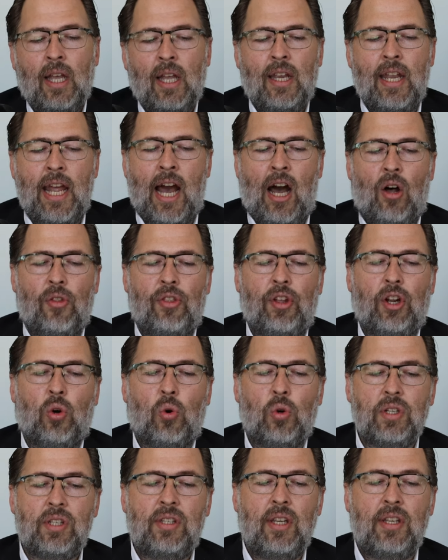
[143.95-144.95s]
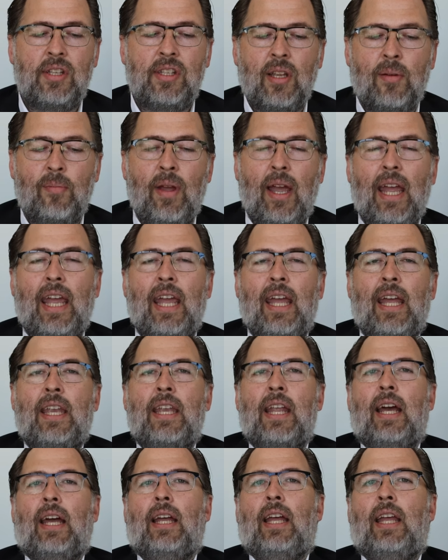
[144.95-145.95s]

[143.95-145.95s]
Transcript: Now, the court system in,